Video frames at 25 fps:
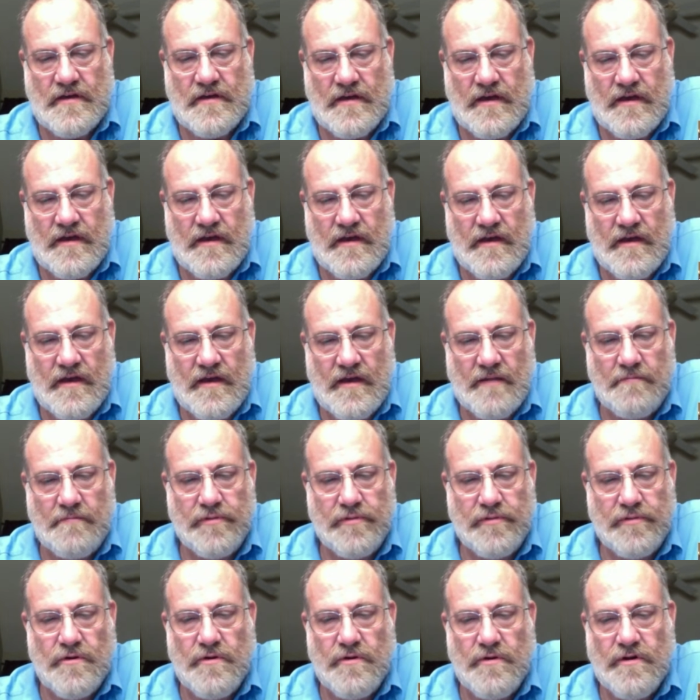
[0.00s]
a
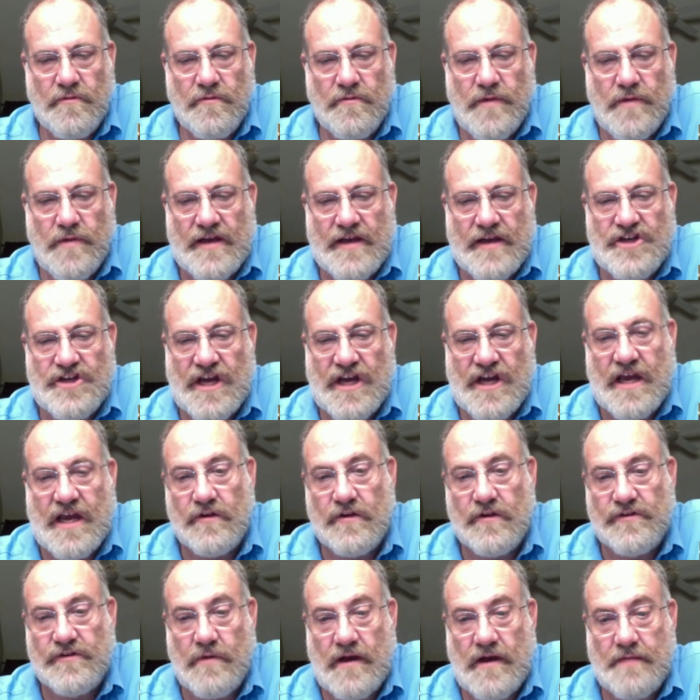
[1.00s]
blue and red channel
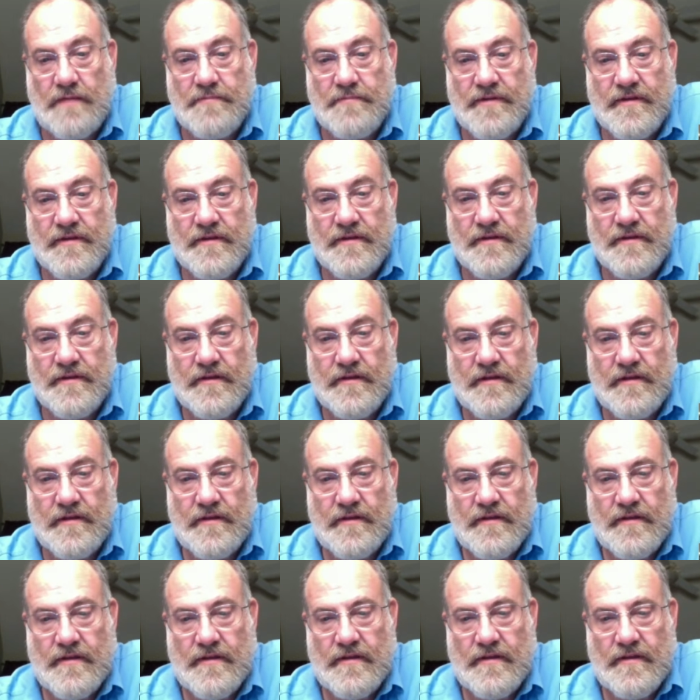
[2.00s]
swap.
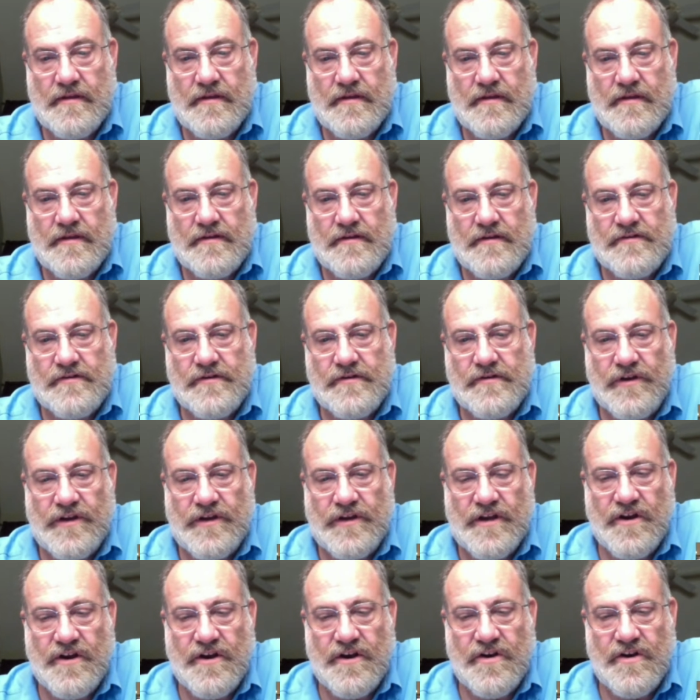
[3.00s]
So you
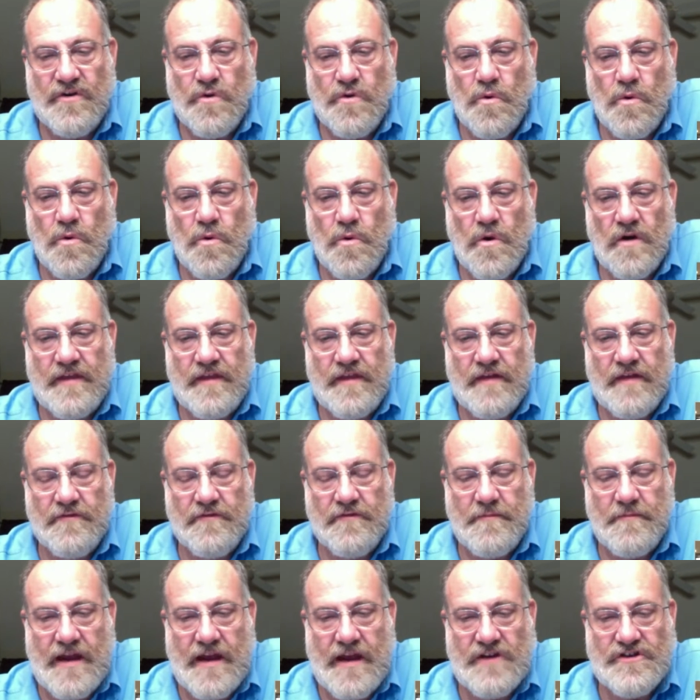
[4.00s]
can ignore the
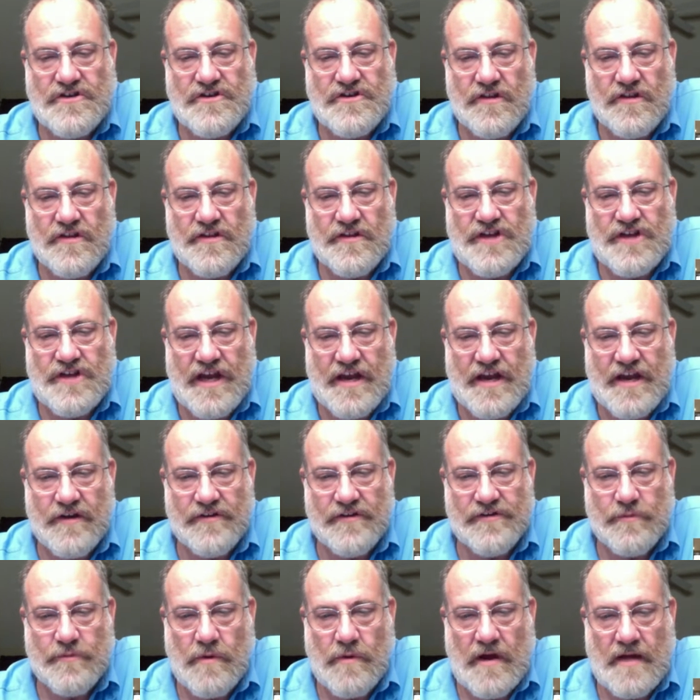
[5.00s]
information on the channel
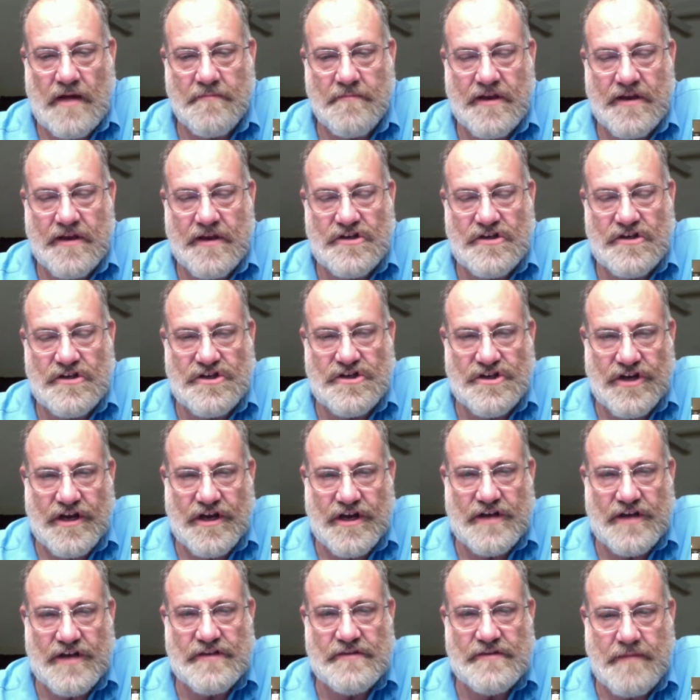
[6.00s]
swap and
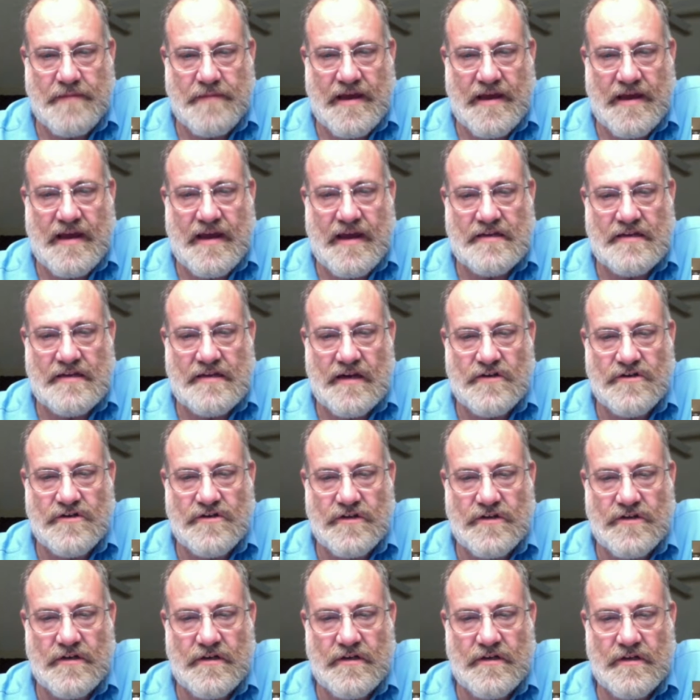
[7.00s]
just pay
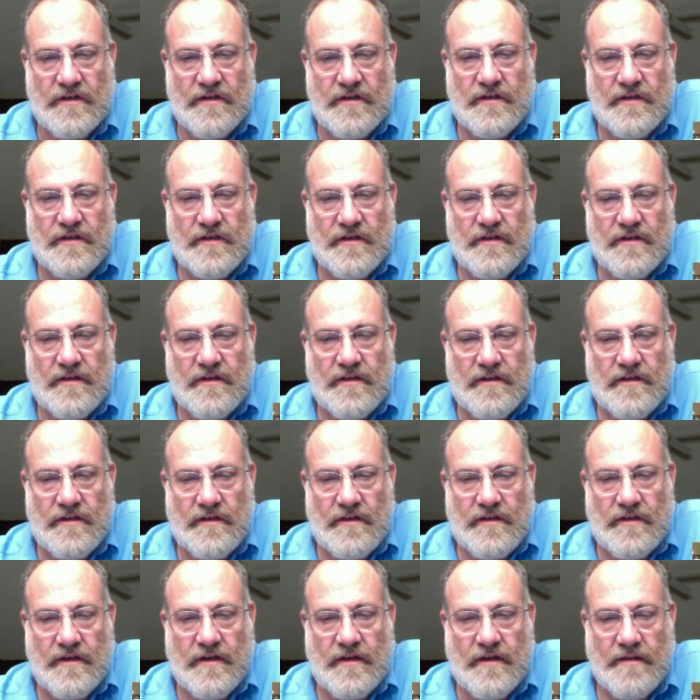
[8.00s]
attention
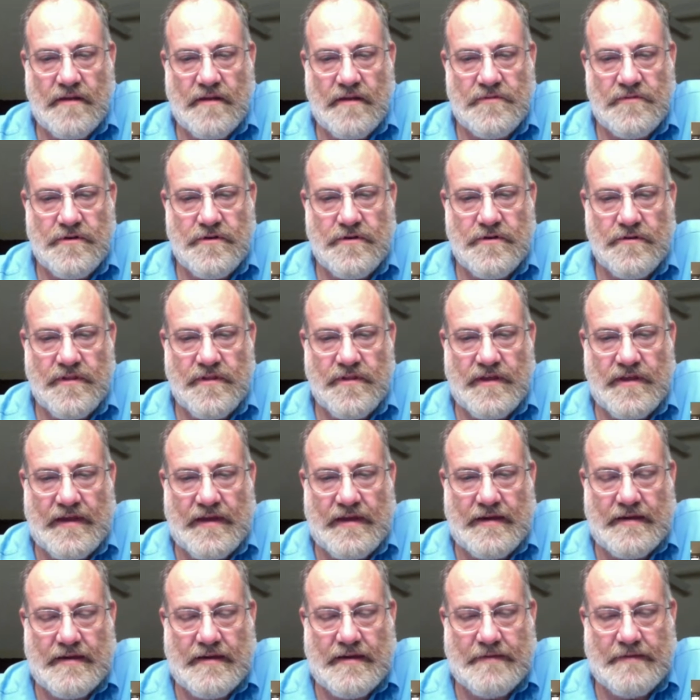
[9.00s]
to
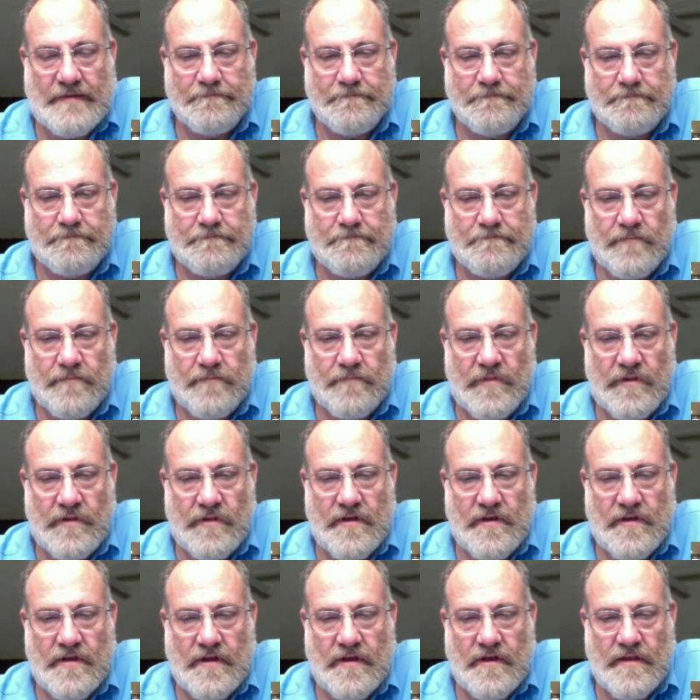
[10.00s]
the
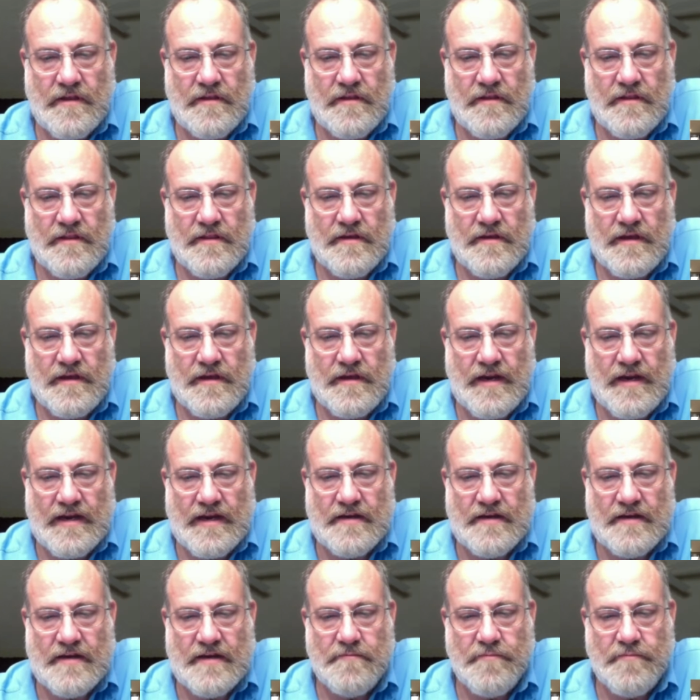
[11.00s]

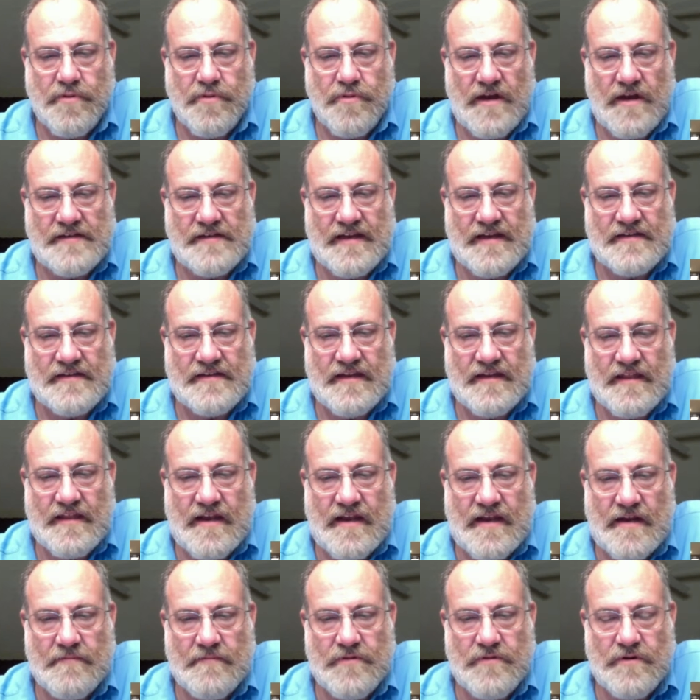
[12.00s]
NIC processing
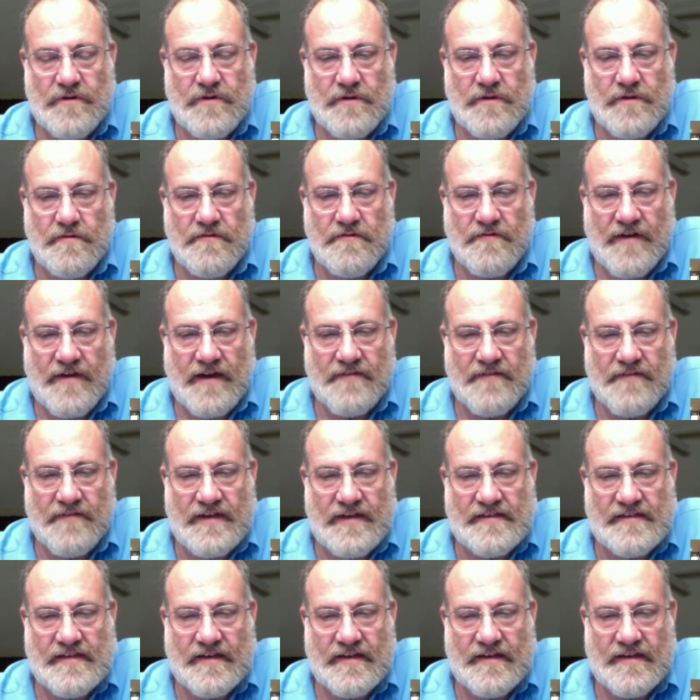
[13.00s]
that I'm doing with
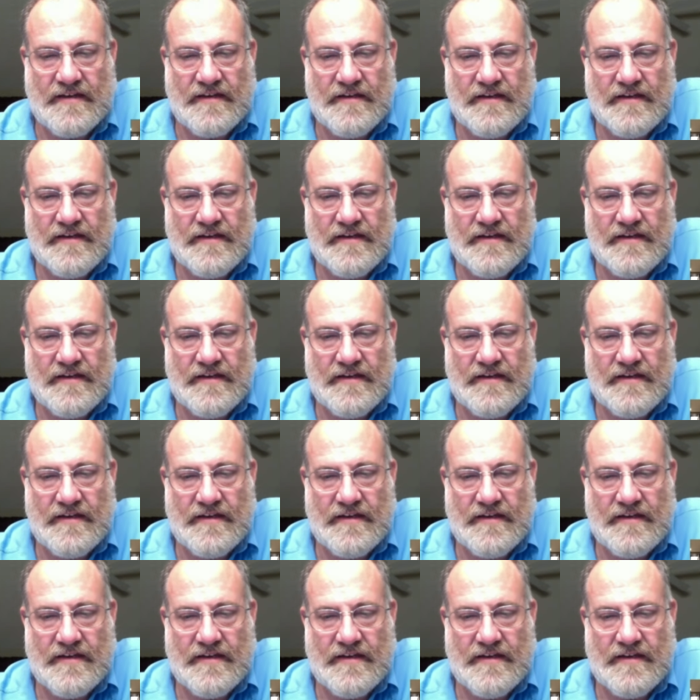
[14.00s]
Vivisa.